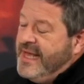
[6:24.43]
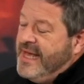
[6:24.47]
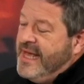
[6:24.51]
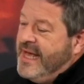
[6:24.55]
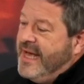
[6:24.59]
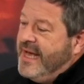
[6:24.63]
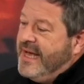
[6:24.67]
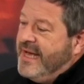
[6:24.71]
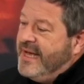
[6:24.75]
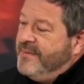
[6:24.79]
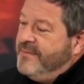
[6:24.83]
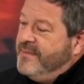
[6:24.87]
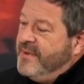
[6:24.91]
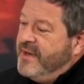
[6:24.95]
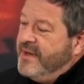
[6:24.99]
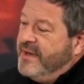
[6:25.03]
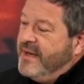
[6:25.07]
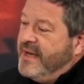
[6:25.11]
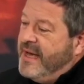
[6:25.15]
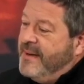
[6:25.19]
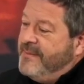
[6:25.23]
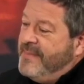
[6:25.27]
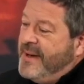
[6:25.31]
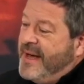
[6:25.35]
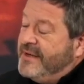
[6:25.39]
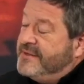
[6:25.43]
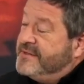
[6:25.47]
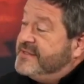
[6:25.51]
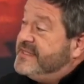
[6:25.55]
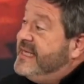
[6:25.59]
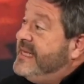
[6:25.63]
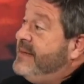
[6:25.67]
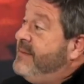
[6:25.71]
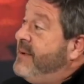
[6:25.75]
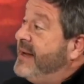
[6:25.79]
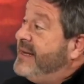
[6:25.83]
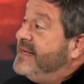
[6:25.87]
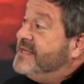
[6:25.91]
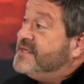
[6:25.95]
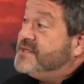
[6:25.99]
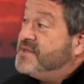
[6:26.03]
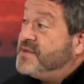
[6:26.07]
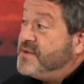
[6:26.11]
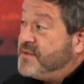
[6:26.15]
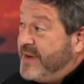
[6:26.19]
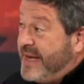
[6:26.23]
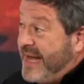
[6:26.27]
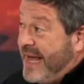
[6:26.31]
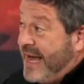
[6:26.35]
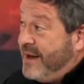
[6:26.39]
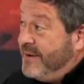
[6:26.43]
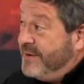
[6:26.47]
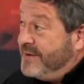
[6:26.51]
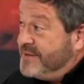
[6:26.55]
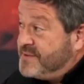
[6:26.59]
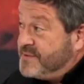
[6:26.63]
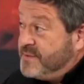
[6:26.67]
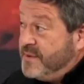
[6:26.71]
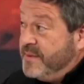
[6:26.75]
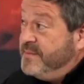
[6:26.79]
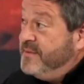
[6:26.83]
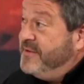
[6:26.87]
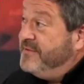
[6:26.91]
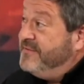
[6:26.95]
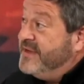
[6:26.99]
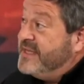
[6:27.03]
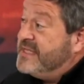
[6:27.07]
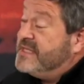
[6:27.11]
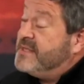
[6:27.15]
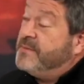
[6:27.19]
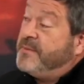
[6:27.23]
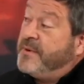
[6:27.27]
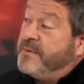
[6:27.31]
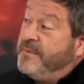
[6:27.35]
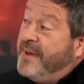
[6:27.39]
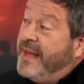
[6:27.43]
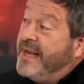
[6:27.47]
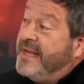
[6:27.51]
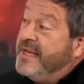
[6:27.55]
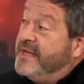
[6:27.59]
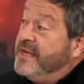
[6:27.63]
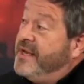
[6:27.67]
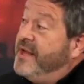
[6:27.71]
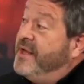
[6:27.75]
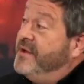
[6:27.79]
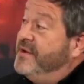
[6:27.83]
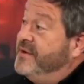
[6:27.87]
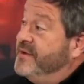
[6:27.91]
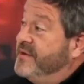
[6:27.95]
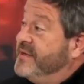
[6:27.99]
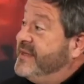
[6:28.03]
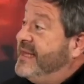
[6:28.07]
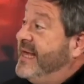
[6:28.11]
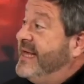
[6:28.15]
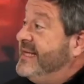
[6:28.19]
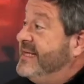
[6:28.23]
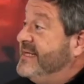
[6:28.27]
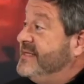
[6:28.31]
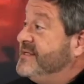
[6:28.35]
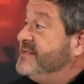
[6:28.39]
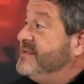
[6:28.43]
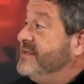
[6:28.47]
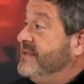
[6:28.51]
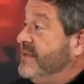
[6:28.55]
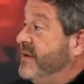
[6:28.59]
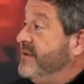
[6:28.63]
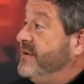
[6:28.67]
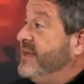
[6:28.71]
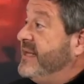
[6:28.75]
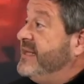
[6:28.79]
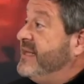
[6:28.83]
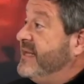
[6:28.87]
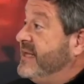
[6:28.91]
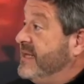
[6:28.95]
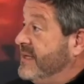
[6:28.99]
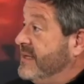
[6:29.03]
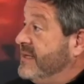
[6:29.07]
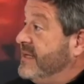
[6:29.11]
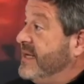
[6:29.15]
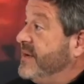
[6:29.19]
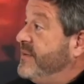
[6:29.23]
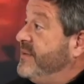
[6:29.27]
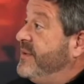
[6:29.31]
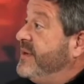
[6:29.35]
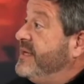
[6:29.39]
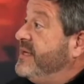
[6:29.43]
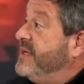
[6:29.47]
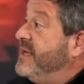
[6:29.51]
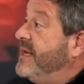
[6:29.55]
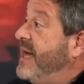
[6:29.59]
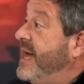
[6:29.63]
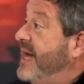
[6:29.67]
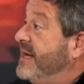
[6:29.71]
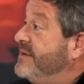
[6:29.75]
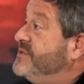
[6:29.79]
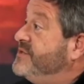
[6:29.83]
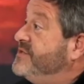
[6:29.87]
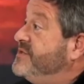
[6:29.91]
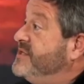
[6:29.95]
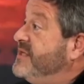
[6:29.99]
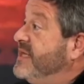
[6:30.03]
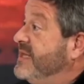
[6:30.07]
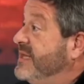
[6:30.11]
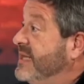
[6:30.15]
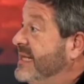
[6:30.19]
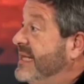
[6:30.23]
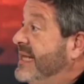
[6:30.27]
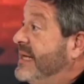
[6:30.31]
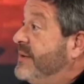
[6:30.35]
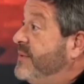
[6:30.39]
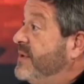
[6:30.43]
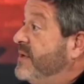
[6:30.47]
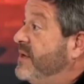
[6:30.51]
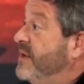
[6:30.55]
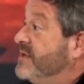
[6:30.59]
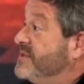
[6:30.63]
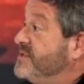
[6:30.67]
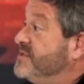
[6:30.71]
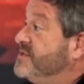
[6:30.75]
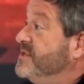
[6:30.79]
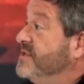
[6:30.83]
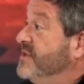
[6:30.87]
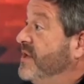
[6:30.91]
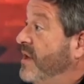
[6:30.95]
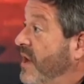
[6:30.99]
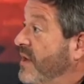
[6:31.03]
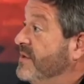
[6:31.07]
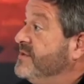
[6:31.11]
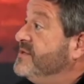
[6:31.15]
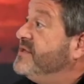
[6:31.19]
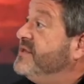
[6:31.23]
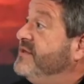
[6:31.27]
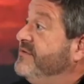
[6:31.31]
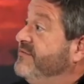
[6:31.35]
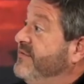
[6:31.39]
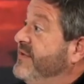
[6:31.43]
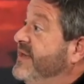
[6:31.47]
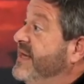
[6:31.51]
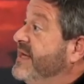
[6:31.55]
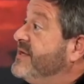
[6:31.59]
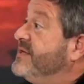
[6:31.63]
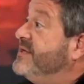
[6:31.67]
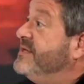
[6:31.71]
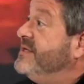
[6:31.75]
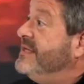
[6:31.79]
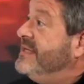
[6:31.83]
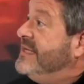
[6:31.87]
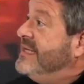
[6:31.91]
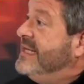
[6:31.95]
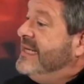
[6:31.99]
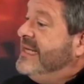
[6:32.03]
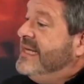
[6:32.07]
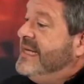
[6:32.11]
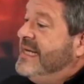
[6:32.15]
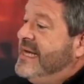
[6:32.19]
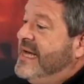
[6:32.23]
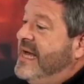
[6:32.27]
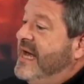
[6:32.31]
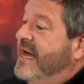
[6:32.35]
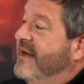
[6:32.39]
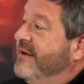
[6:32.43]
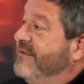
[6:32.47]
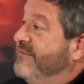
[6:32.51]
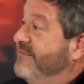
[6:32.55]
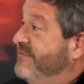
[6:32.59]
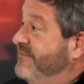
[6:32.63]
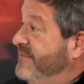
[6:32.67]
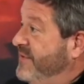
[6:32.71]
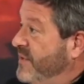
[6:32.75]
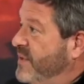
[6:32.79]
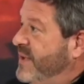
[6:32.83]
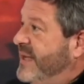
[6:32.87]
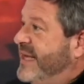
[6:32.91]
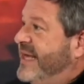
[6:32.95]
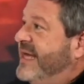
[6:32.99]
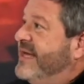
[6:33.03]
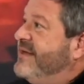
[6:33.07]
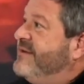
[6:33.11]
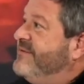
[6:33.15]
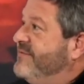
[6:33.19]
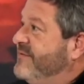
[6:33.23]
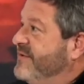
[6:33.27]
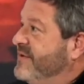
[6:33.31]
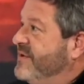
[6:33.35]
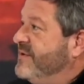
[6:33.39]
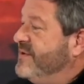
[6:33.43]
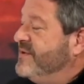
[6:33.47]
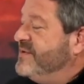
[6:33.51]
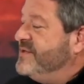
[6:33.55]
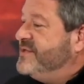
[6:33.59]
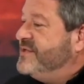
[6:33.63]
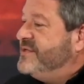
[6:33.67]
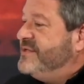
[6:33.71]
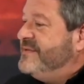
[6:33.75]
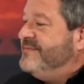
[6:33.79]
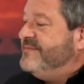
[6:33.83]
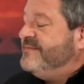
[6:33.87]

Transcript: About T-minus 3 hours, we'll move into propellant load. That is loading the liquid hydrogen and the liquid oxygen onto the vehicle, fueling it for launch.